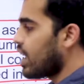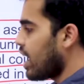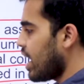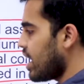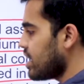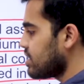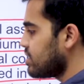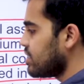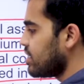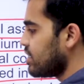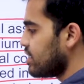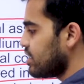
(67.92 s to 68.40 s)

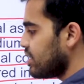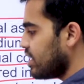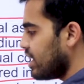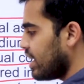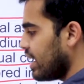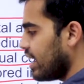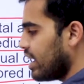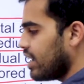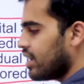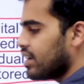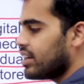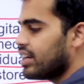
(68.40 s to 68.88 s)
as in
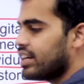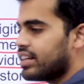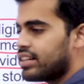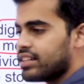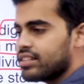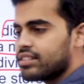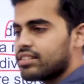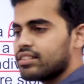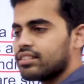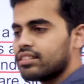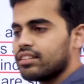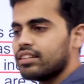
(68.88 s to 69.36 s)
it
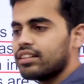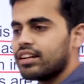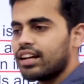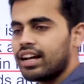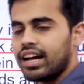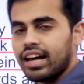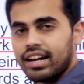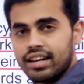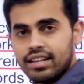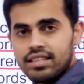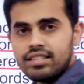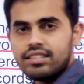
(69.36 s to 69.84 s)
is a
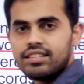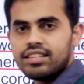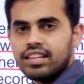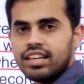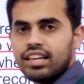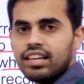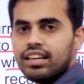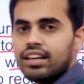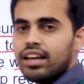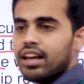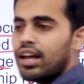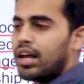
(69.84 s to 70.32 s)

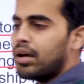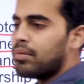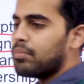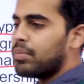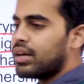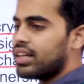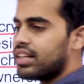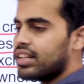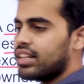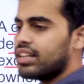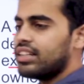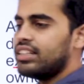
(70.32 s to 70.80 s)
currency,
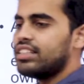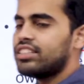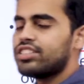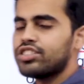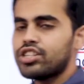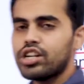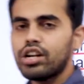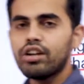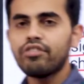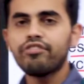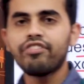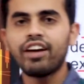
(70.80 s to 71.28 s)
but
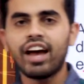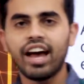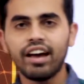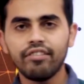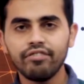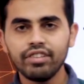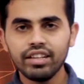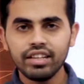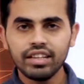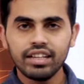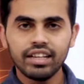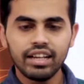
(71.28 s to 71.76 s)
instead of
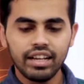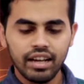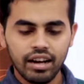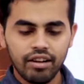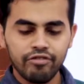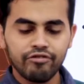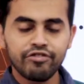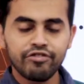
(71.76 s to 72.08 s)
having a